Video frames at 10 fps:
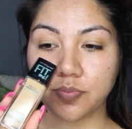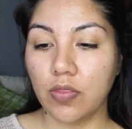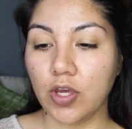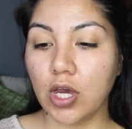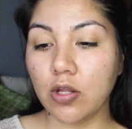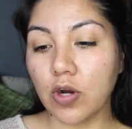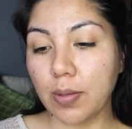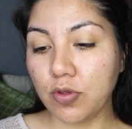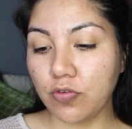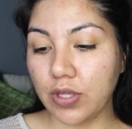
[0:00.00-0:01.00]
The color
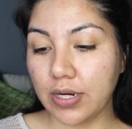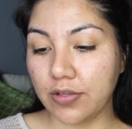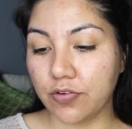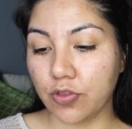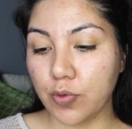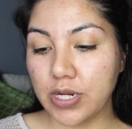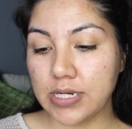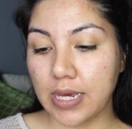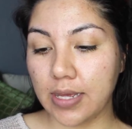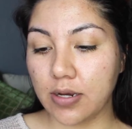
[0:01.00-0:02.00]
using is
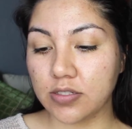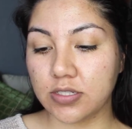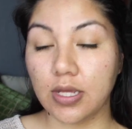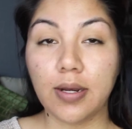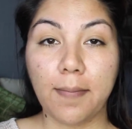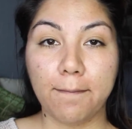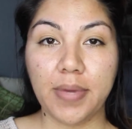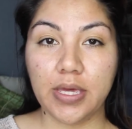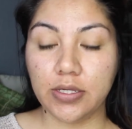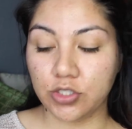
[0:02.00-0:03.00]
310 Sun
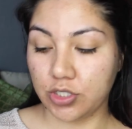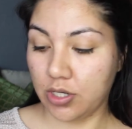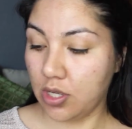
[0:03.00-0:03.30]
Beige.